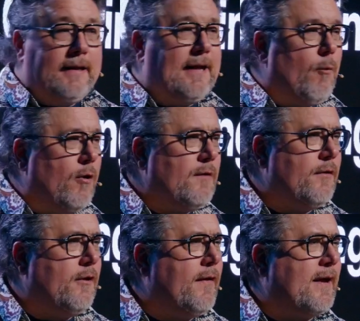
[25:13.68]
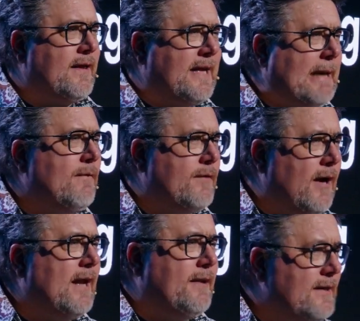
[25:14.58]
Isn't that wonderful to know that the kingdom of
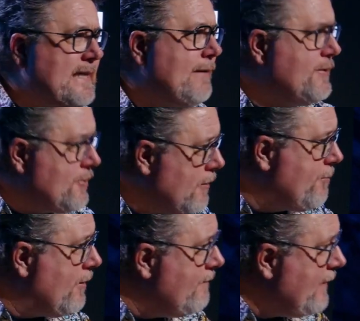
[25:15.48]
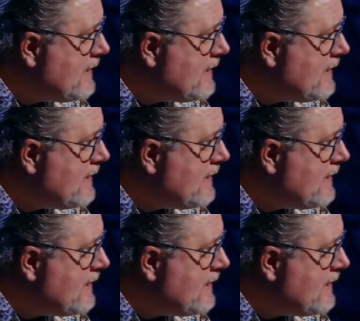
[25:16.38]
God does have a return upon